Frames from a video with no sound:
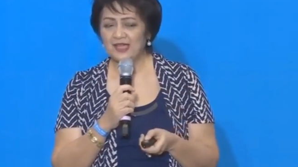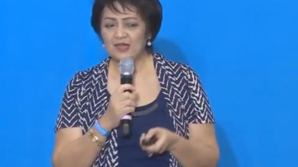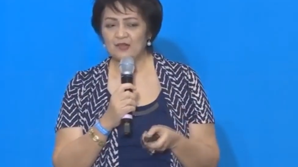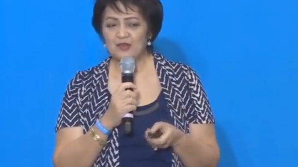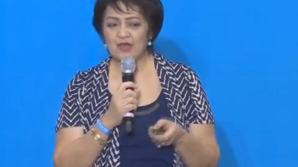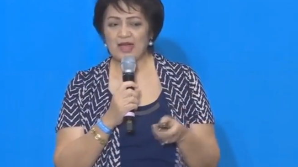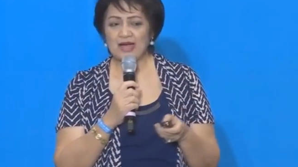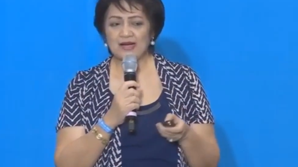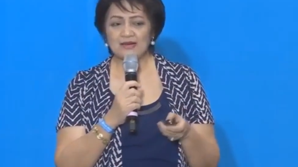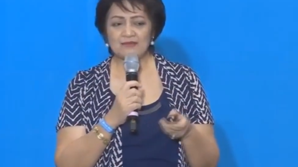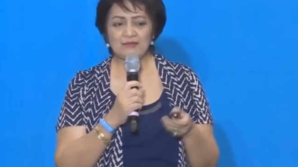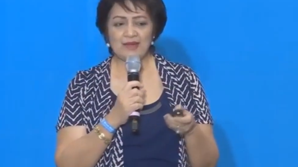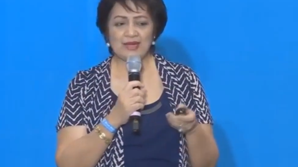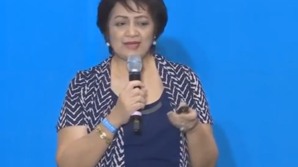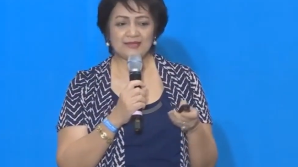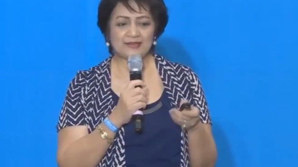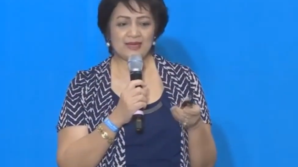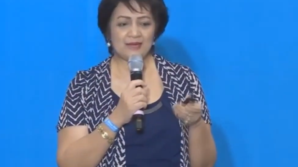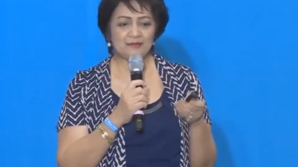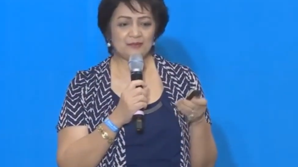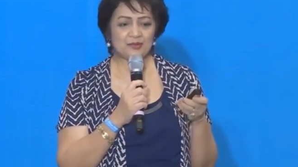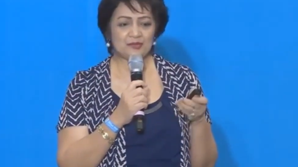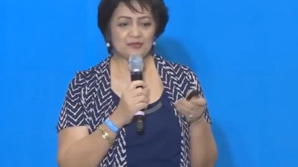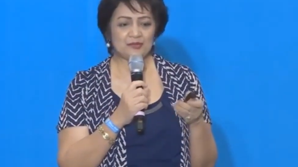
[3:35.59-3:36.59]
we are made
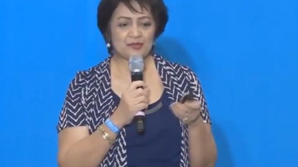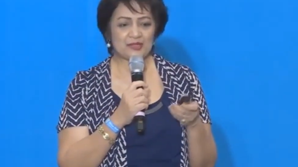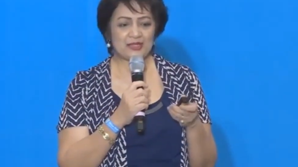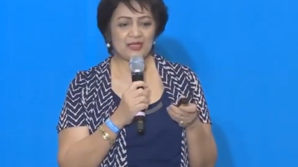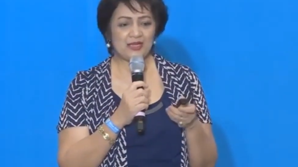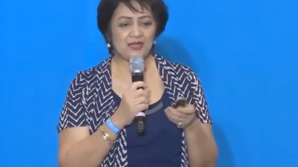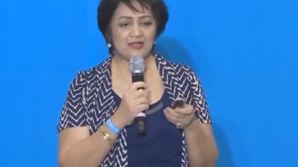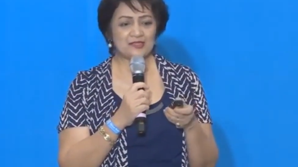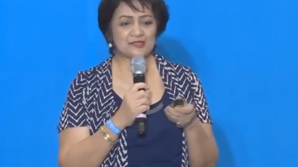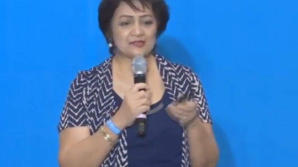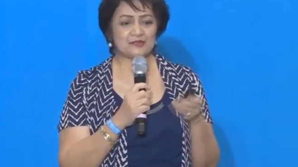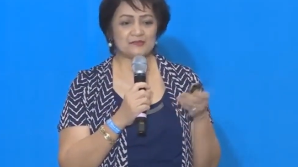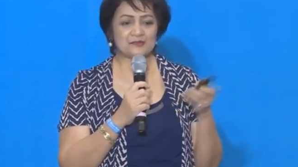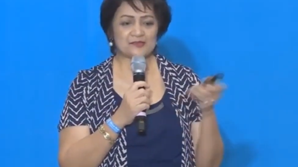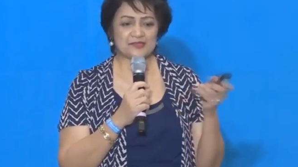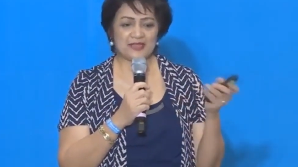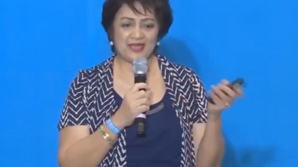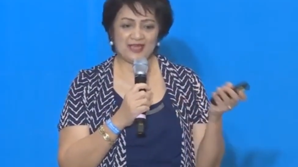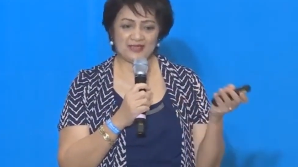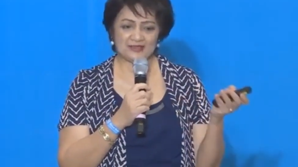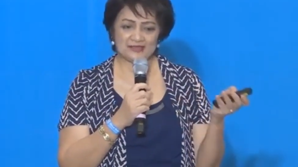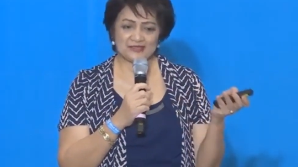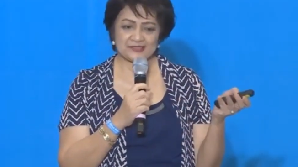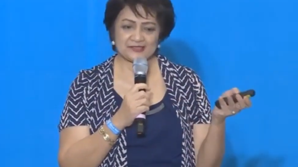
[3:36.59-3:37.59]
up of trillions of
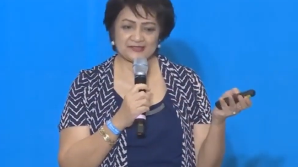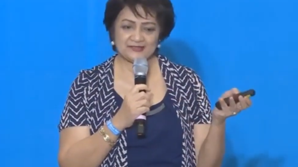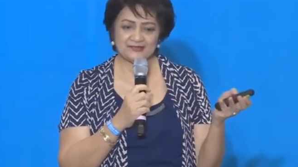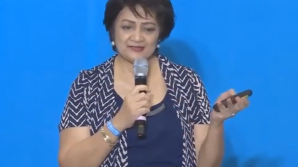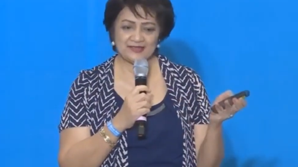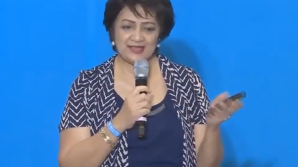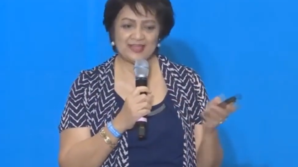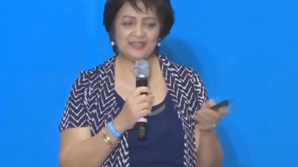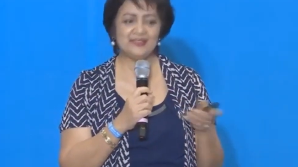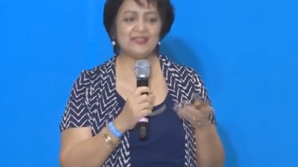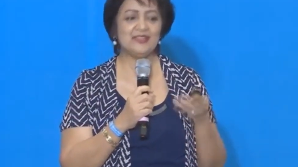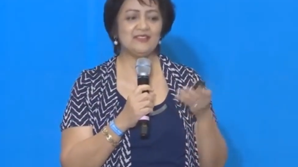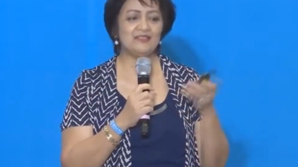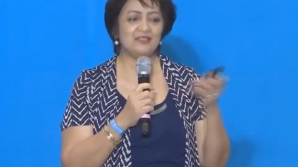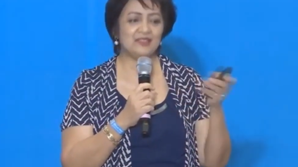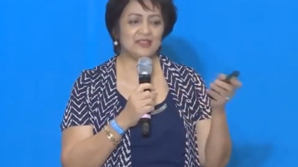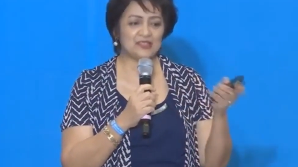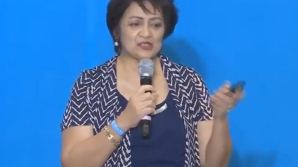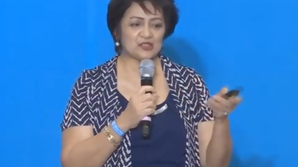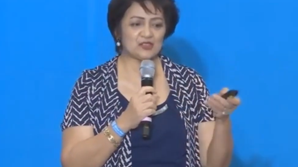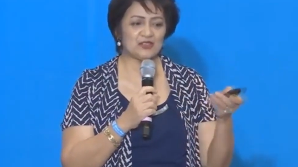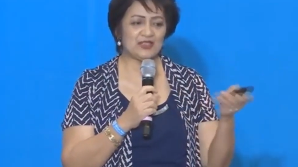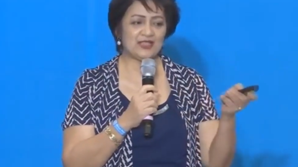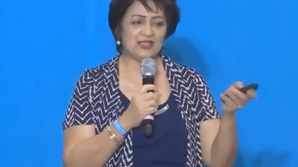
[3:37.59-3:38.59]
cells,
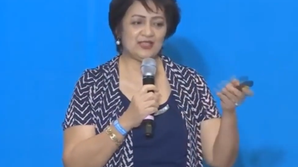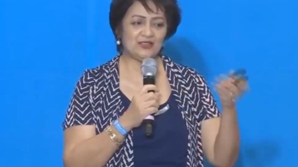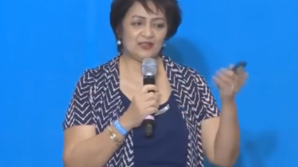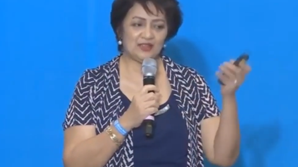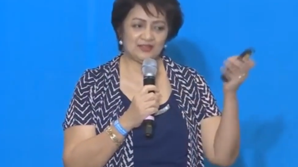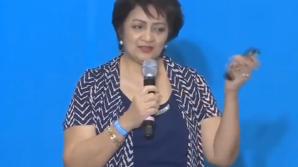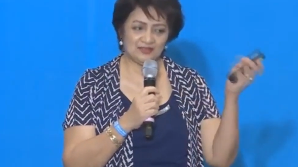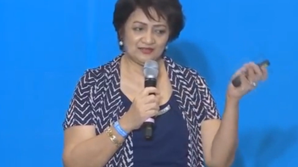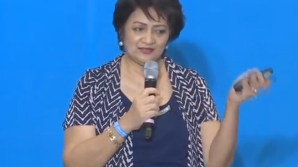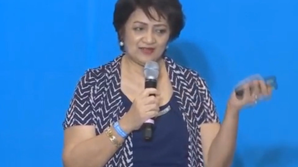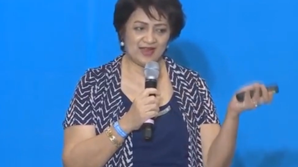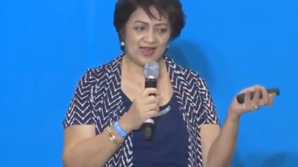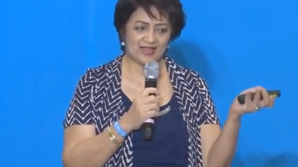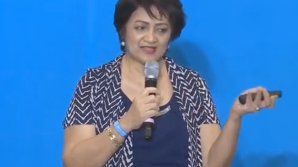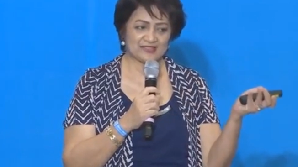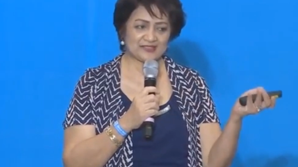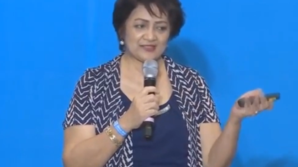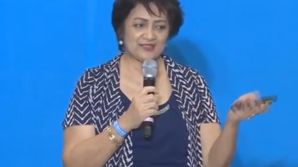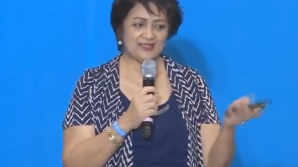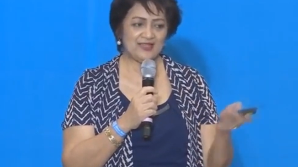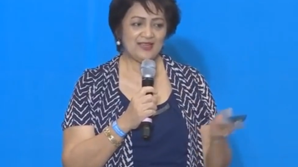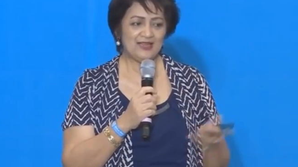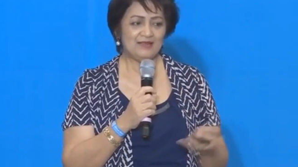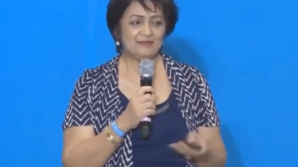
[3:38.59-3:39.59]
individually all of
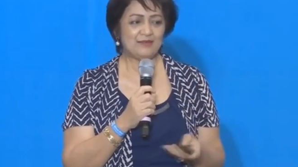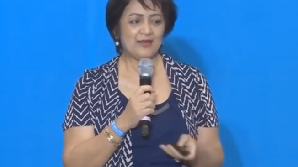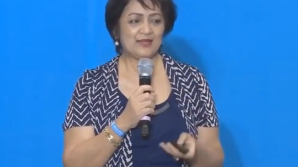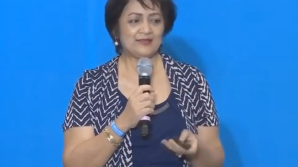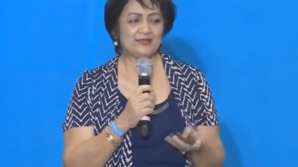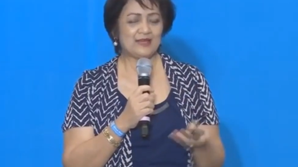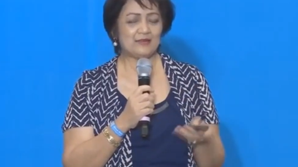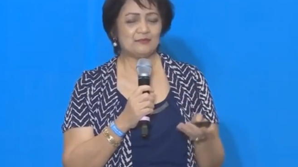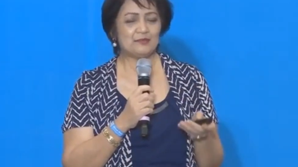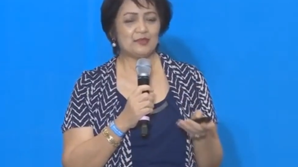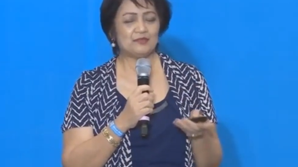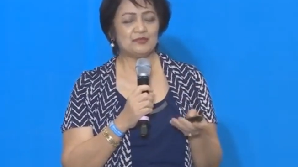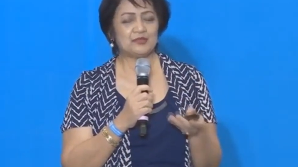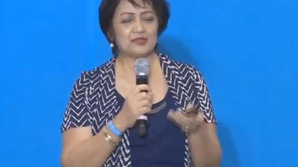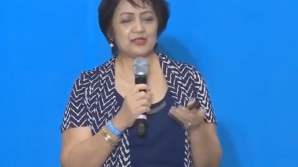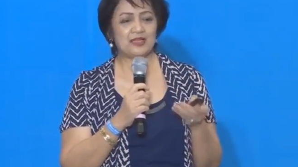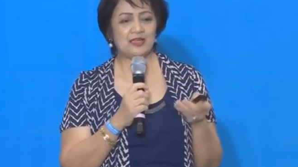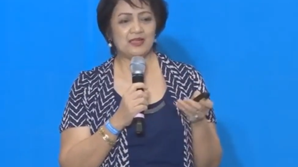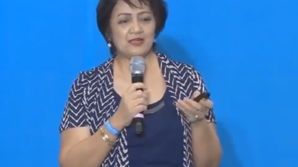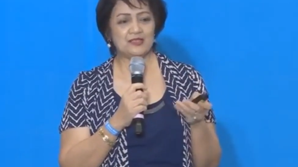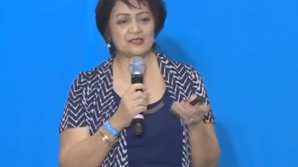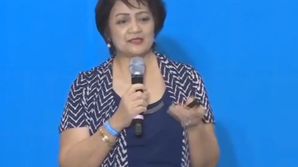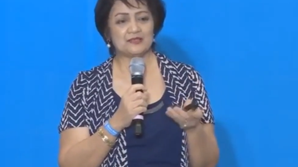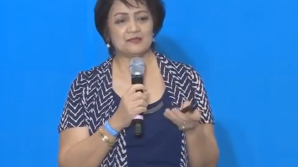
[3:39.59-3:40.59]
us, made up of
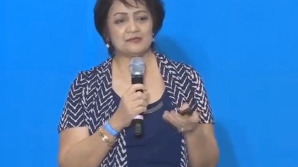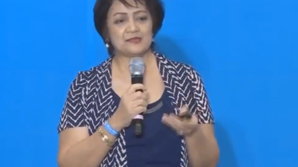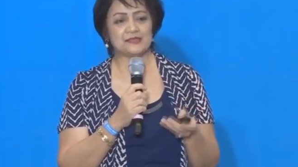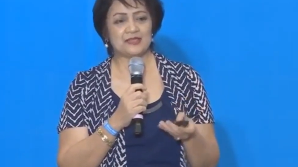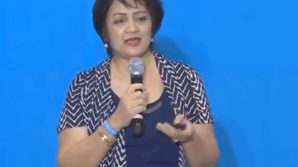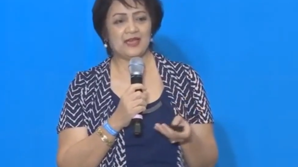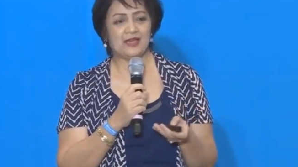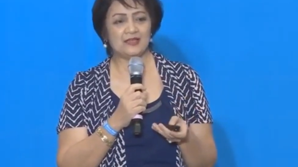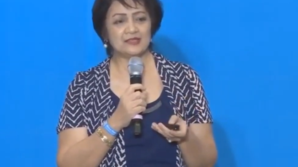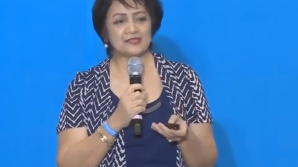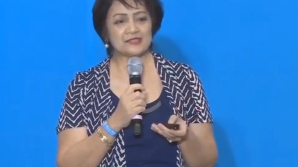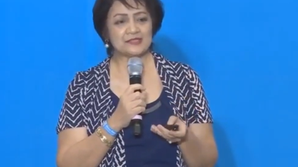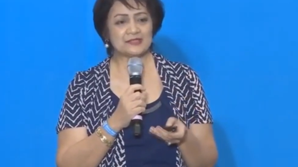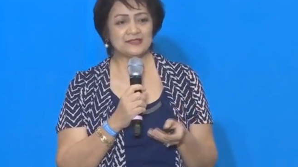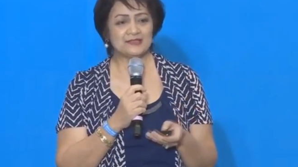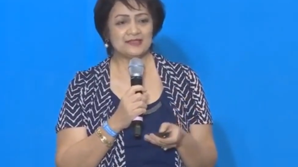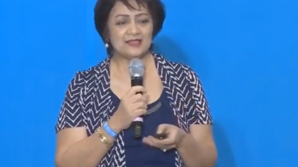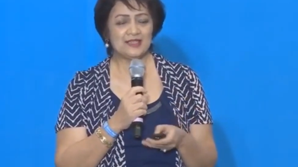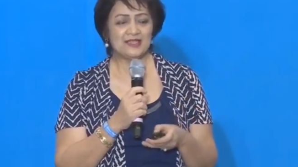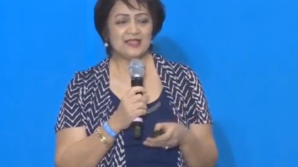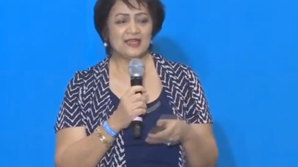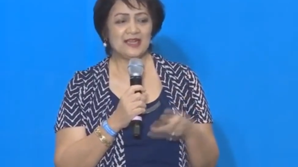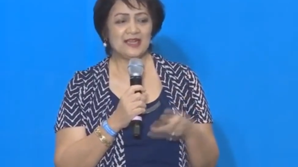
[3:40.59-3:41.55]
trillions of cells,